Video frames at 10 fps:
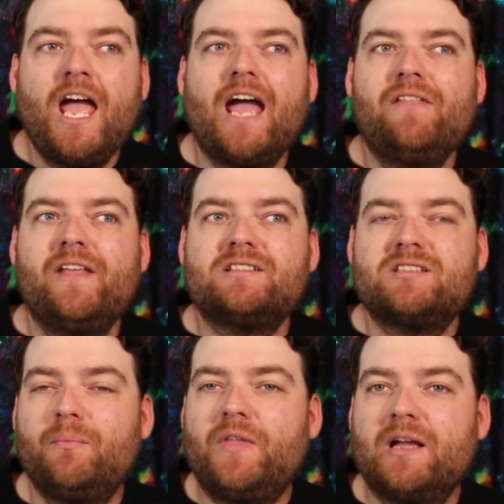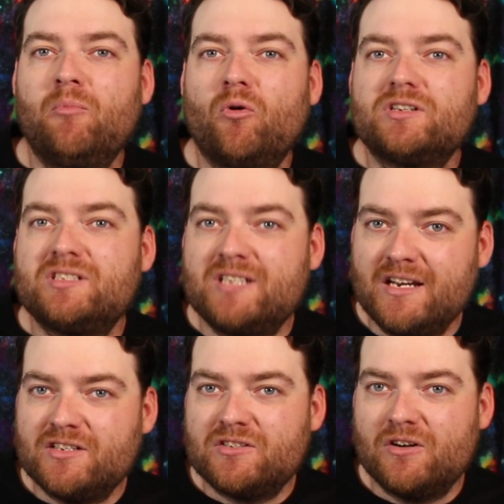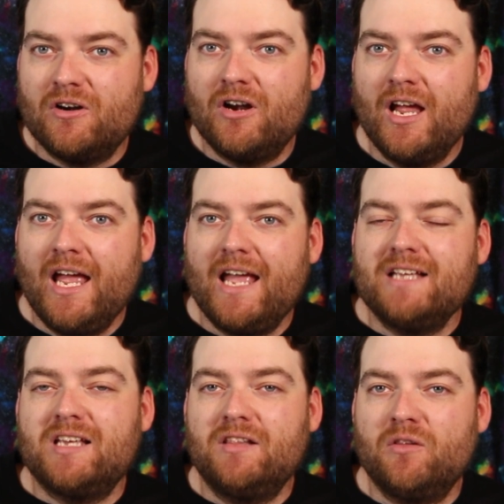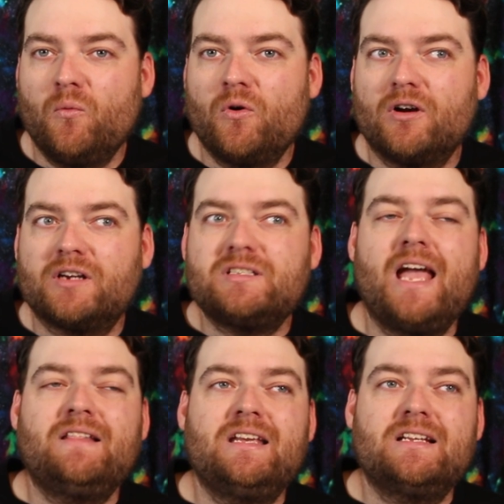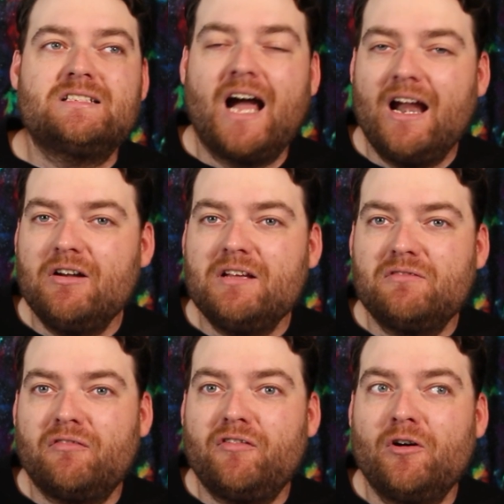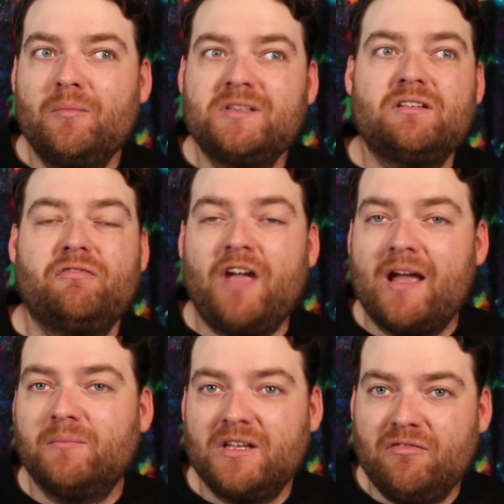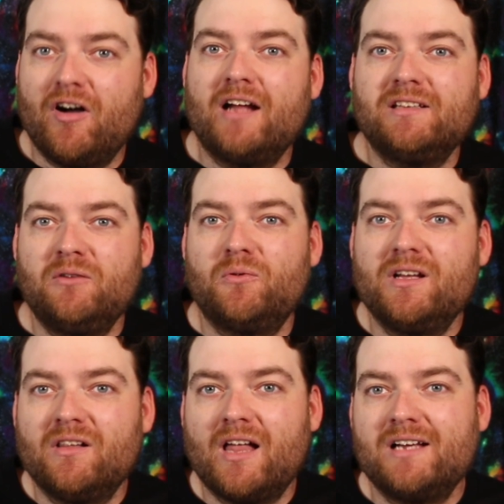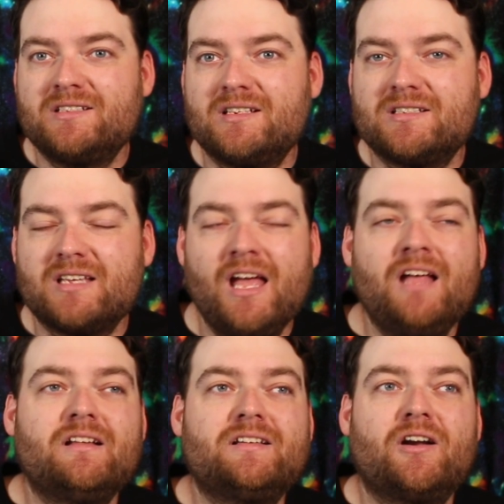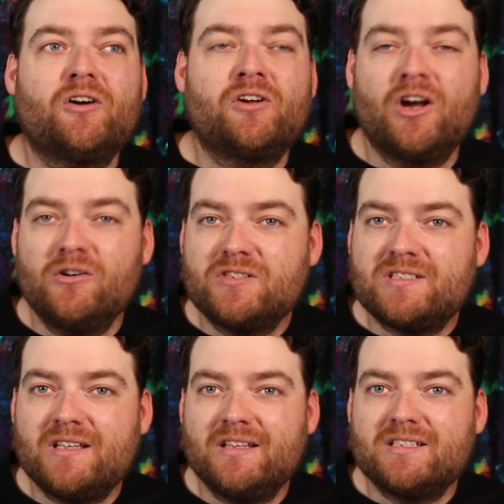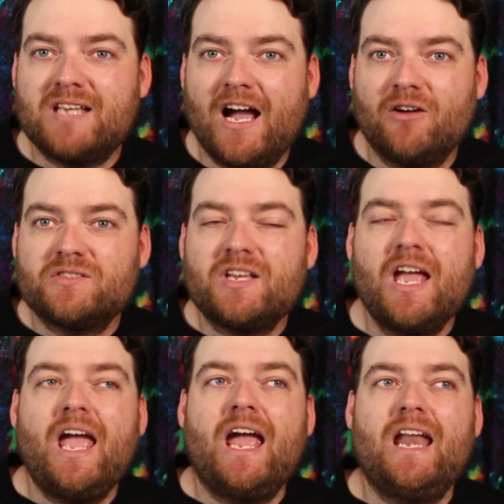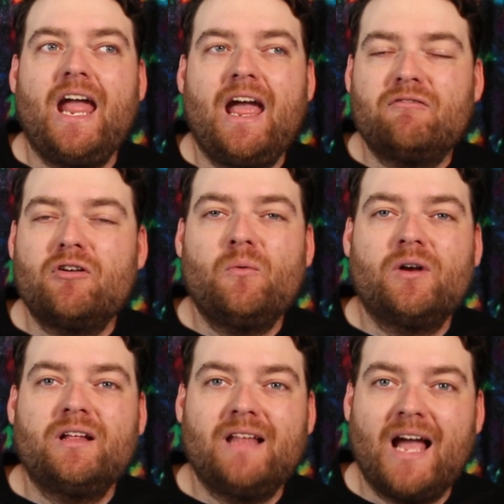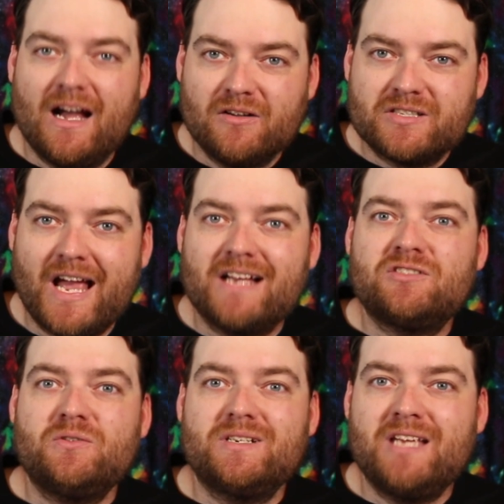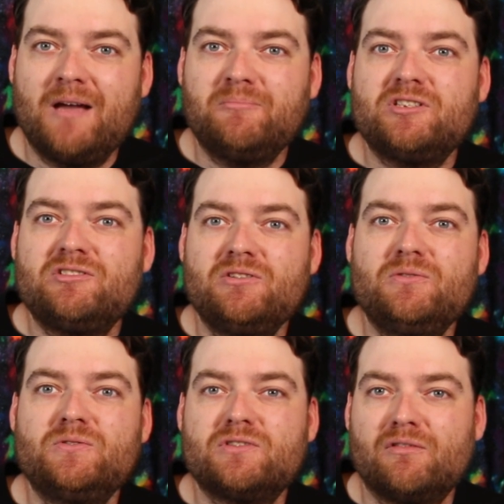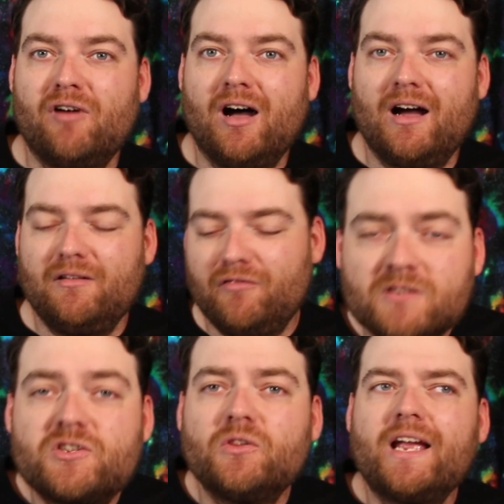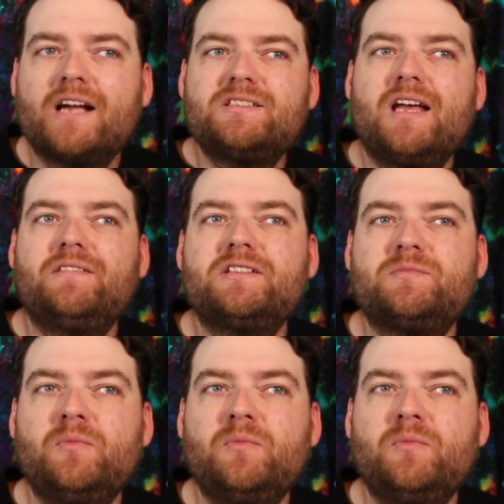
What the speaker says: and that something more sinister is in the works. And the entirety of the film is the family finally realizes that there are ghosts in this house and everyone in the house has to attempt to survive. So, like I said, this